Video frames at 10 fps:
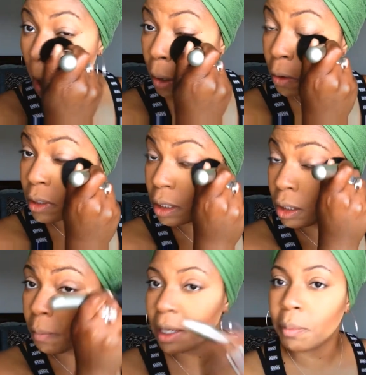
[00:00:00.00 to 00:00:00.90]
Using a
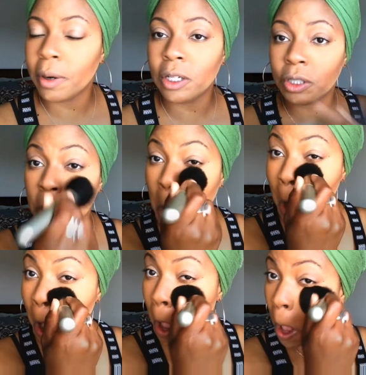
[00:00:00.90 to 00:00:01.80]
little bit of pressure.
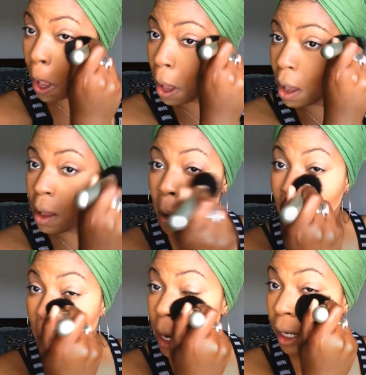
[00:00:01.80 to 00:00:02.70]

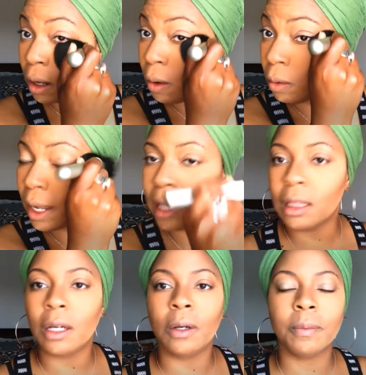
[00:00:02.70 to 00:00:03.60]
Not a whole lot
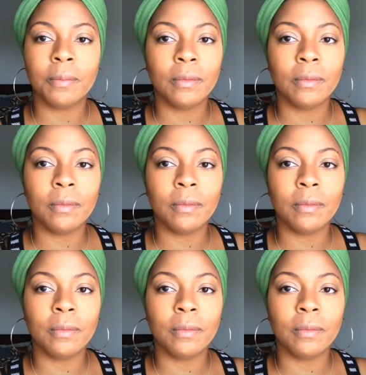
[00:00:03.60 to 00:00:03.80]
though.